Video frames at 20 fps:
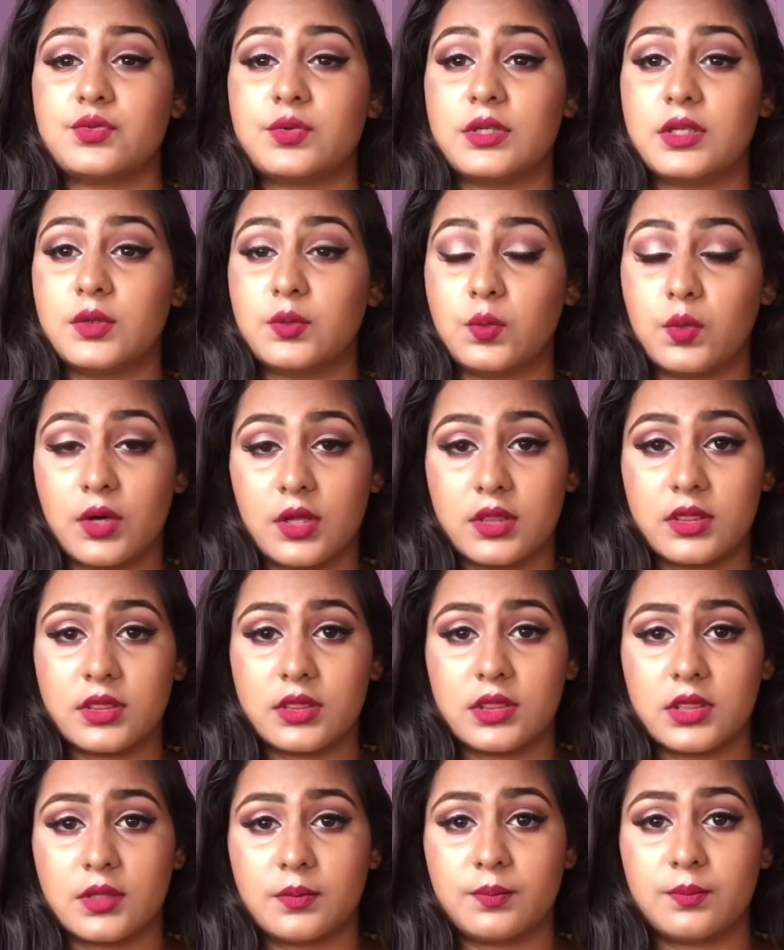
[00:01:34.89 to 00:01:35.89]
really worth
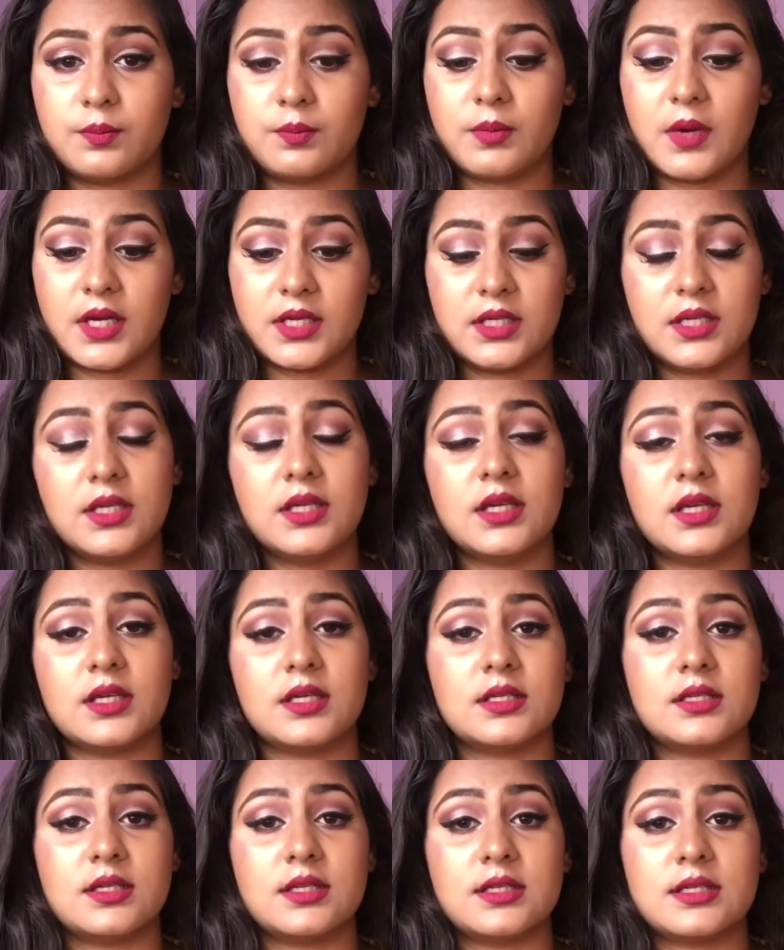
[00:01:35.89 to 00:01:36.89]
the money
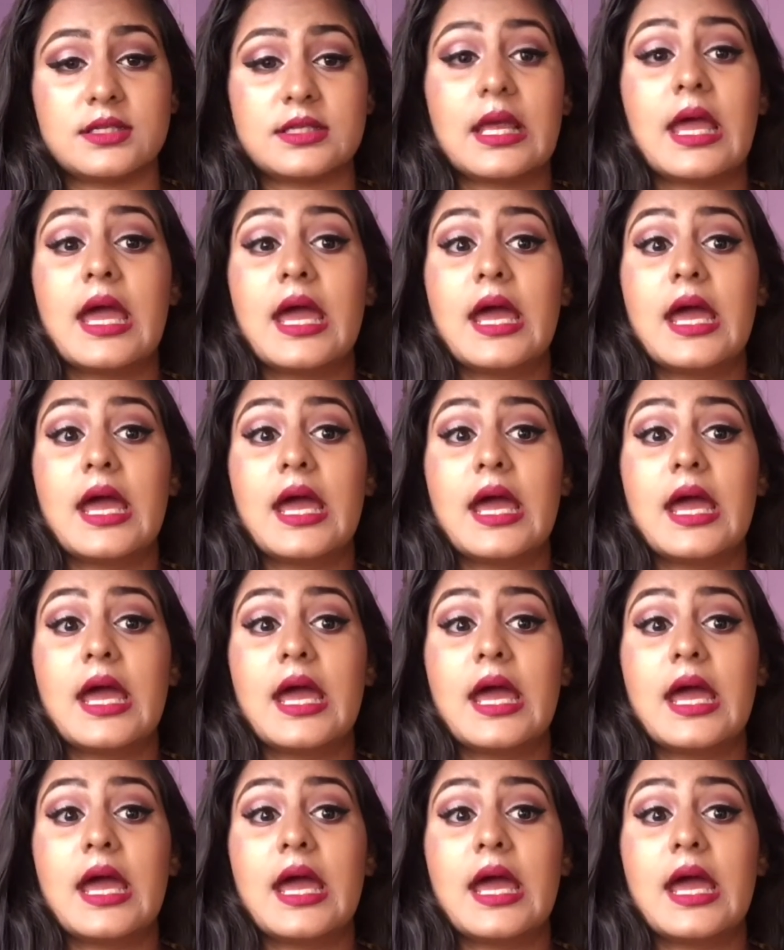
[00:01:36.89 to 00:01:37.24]
it is